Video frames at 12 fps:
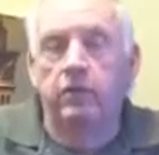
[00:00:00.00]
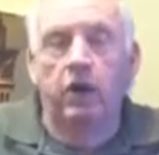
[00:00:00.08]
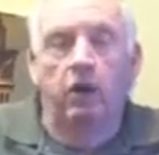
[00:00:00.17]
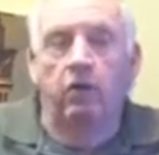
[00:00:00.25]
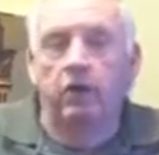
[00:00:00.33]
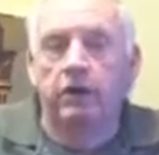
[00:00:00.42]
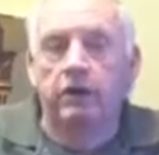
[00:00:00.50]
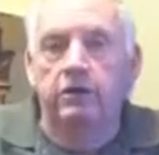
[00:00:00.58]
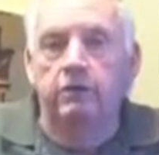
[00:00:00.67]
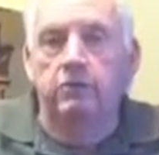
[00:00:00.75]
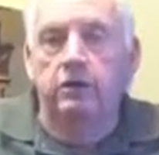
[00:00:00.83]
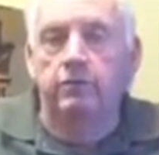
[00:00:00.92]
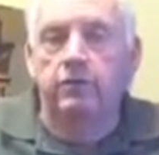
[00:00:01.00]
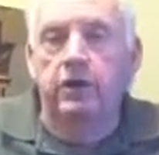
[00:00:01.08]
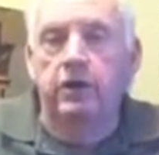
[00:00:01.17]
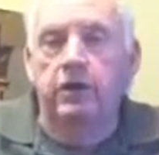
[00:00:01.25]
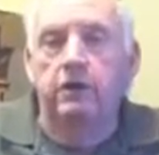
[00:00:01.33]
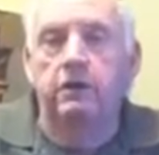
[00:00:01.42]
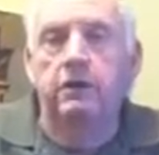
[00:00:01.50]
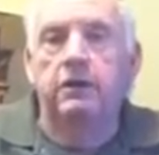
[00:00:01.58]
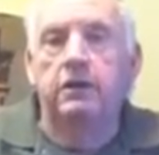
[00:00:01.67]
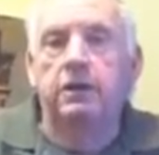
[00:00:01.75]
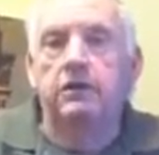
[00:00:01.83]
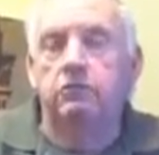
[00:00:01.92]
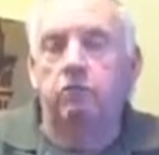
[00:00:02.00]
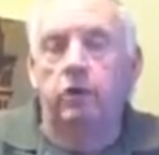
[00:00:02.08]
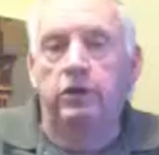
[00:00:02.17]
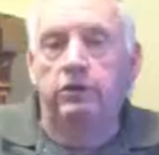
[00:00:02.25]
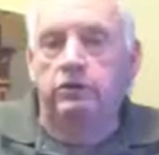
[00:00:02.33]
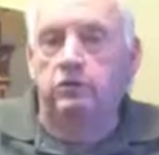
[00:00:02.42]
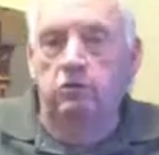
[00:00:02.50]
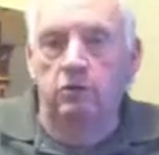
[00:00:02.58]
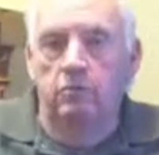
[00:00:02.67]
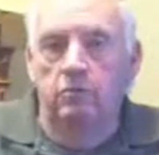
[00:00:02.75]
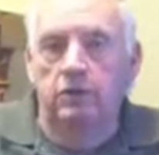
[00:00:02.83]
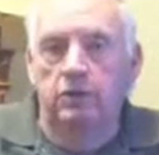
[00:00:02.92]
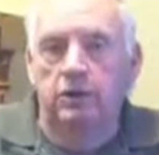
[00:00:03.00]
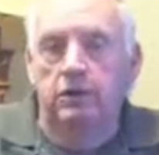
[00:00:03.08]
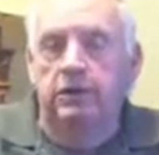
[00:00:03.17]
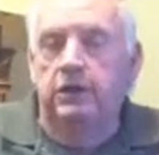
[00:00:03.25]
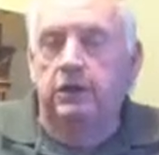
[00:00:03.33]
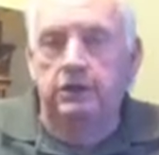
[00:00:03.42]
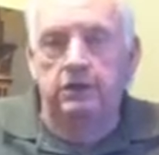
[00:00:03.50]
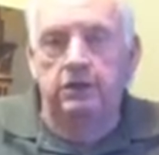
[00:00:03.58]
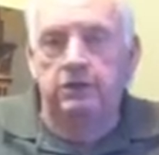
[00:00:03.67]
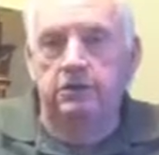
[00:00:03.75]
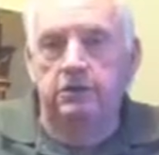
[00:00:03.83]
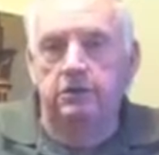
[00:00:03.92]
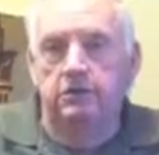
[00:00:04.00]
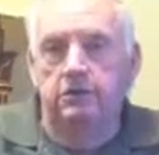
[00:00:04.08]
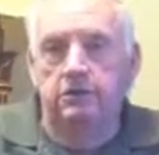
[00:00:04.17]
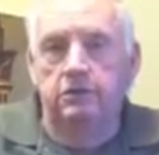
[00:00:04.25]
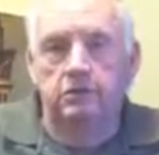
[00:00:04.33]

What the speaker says: All they do up there is waste your money and get nothing done.